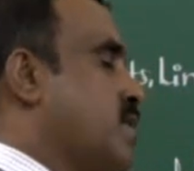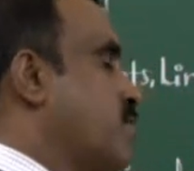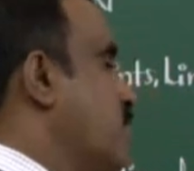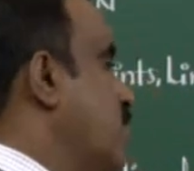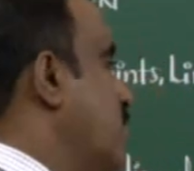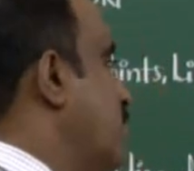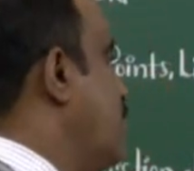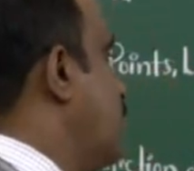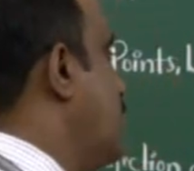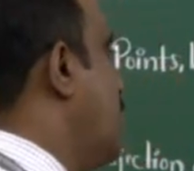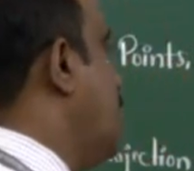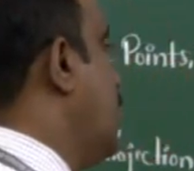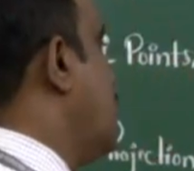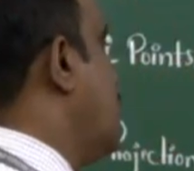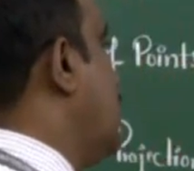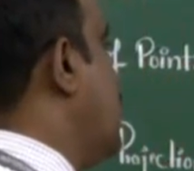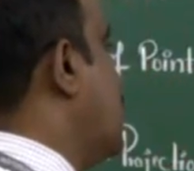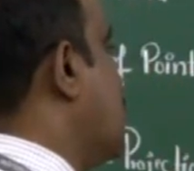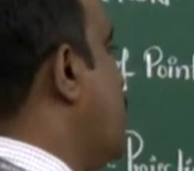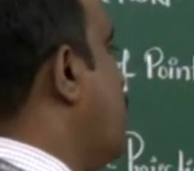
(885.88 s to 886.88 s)
CO.
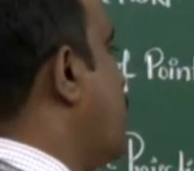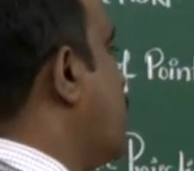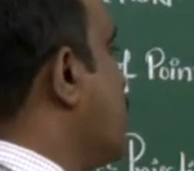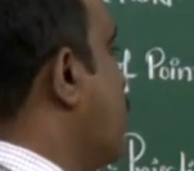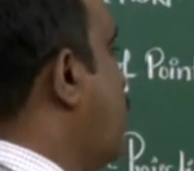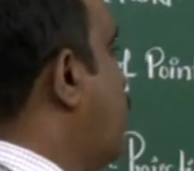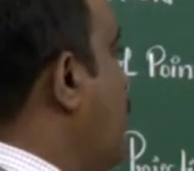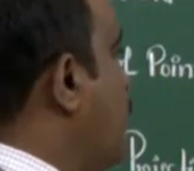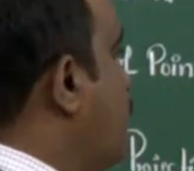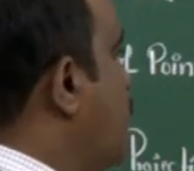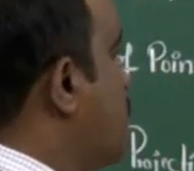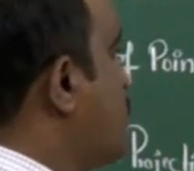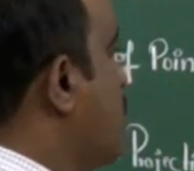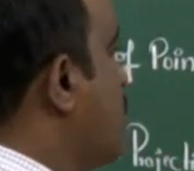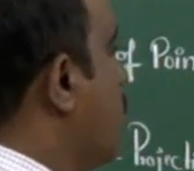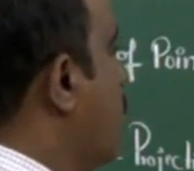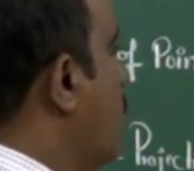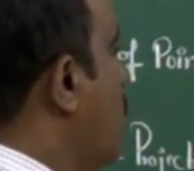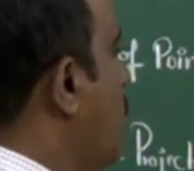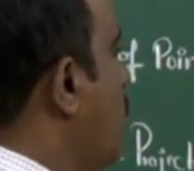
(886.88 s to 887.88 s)
Then coming to the fifth
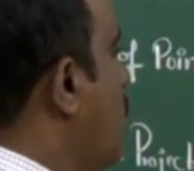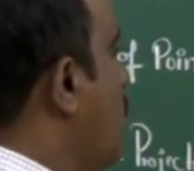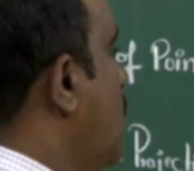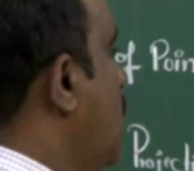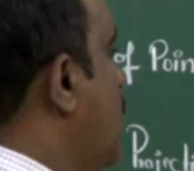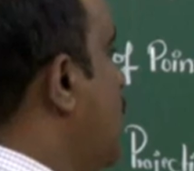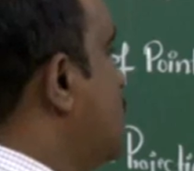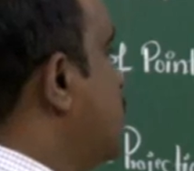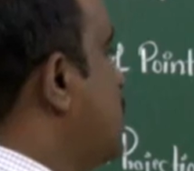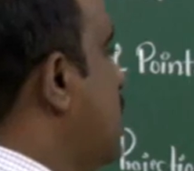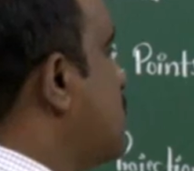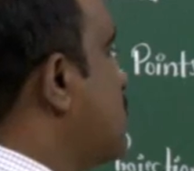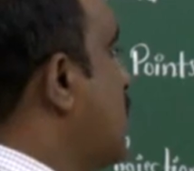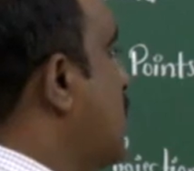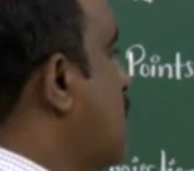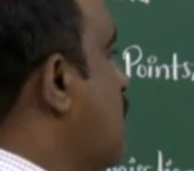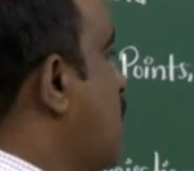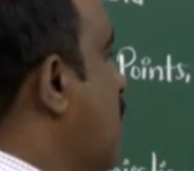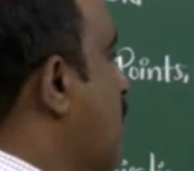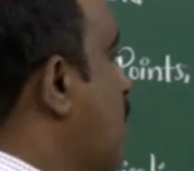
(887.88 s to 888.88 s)
CO, it says
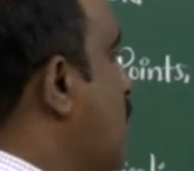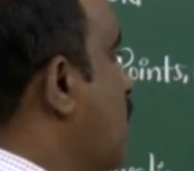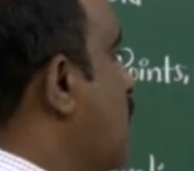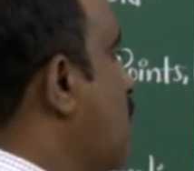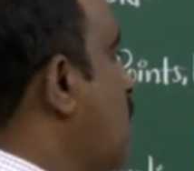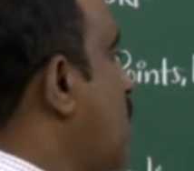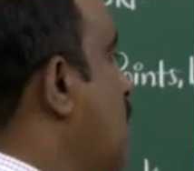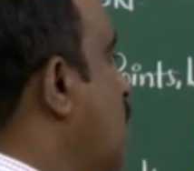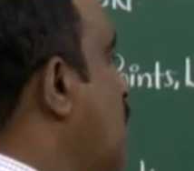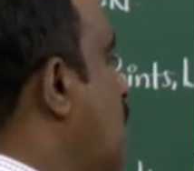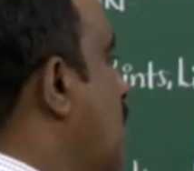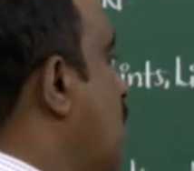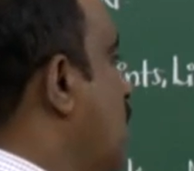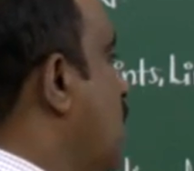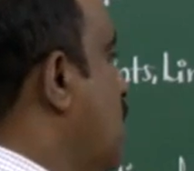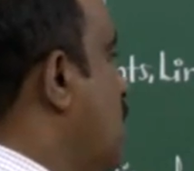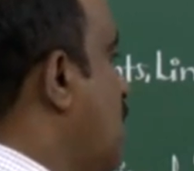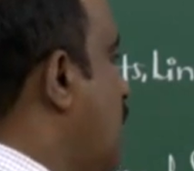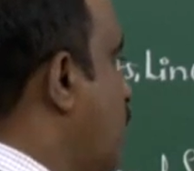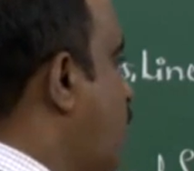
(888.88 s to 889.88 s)
that learn
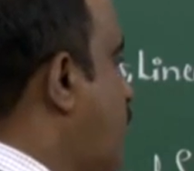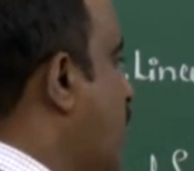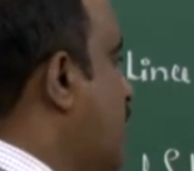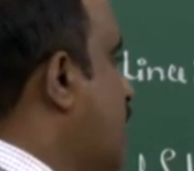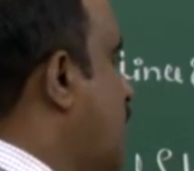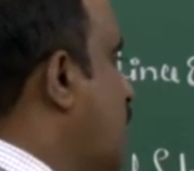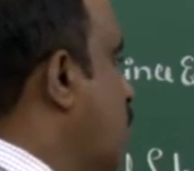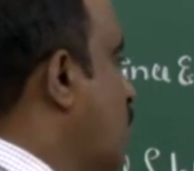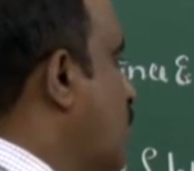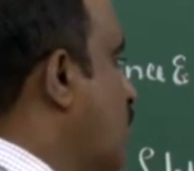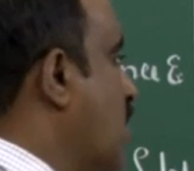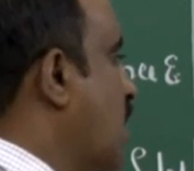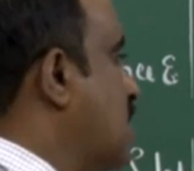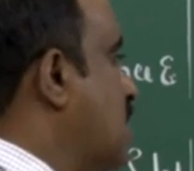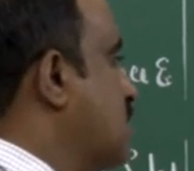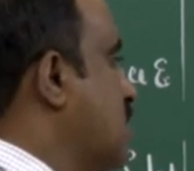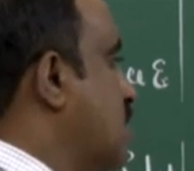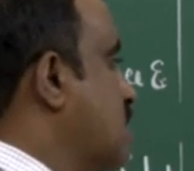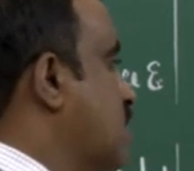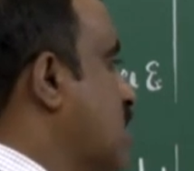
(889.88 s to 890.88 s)
effective
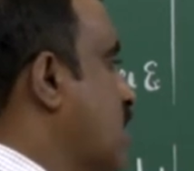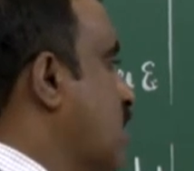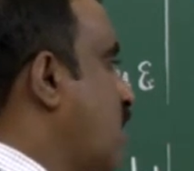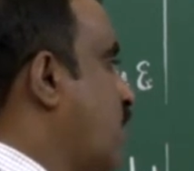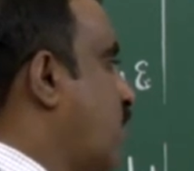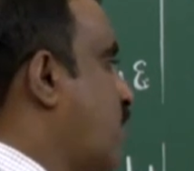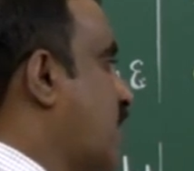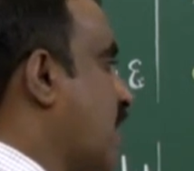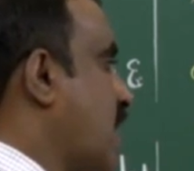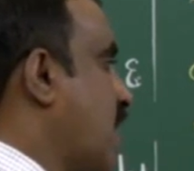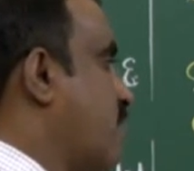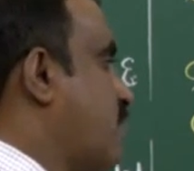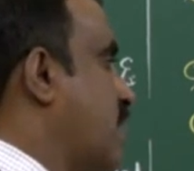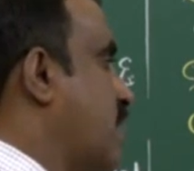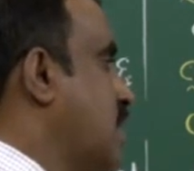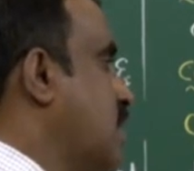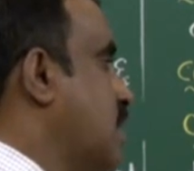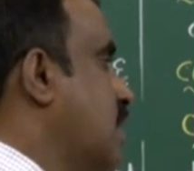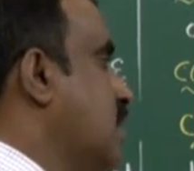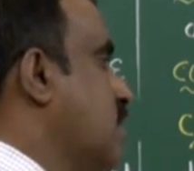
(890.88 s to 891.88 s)
utilization of
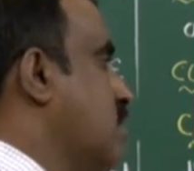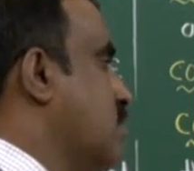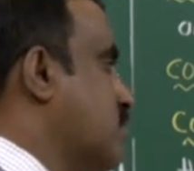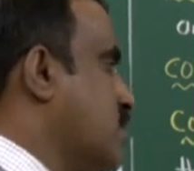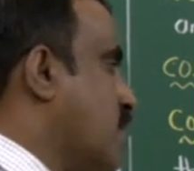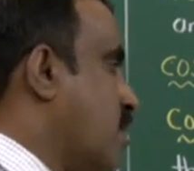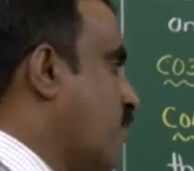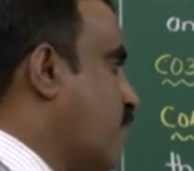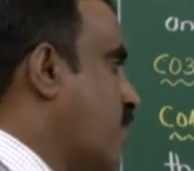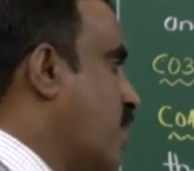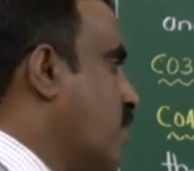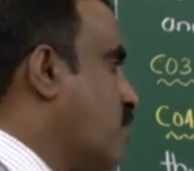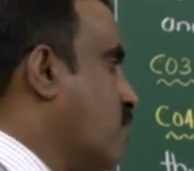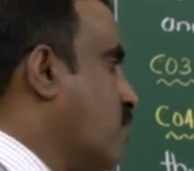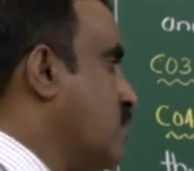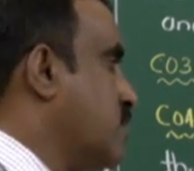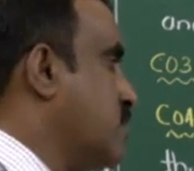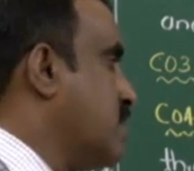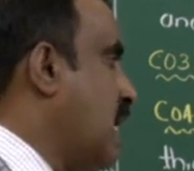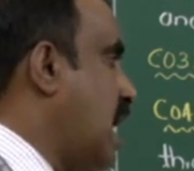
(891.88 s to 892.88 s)
drafting software
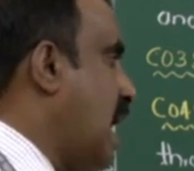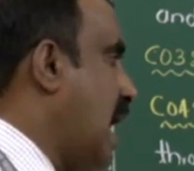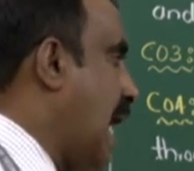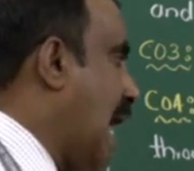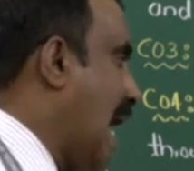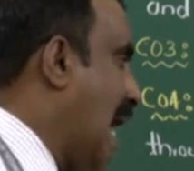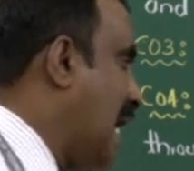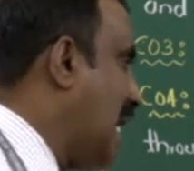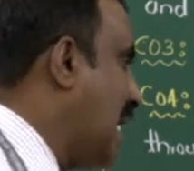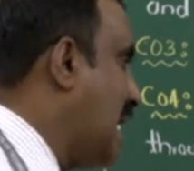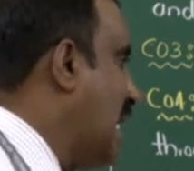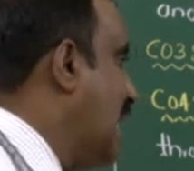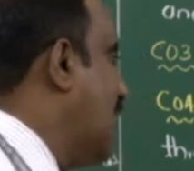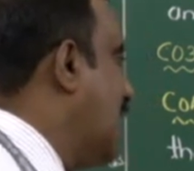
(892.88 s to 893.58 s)
tools and